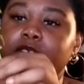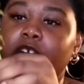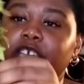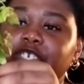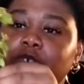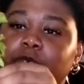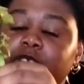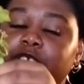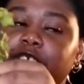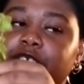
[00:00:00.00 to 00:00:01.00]
I actually
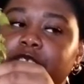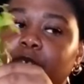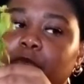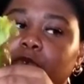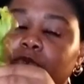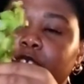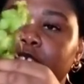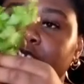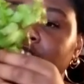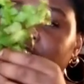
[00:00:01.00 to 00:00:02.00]
wonder if someone would be
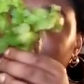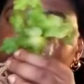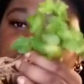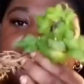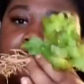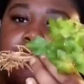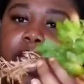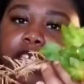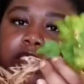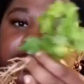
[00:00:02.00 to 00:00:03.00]
intrigued in buying